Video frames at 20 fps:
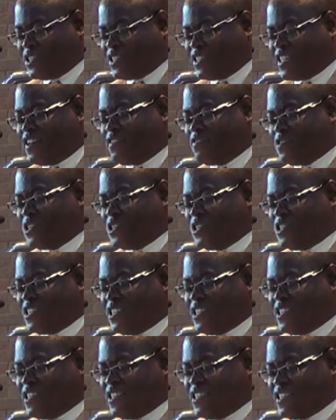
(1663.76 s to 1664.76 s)
servant
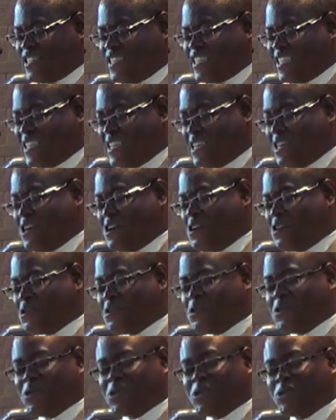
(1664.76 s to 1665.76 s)
did.
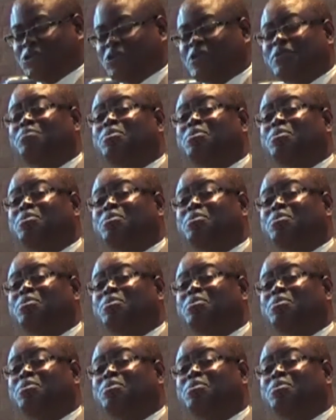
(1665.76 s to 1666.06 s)
Go to a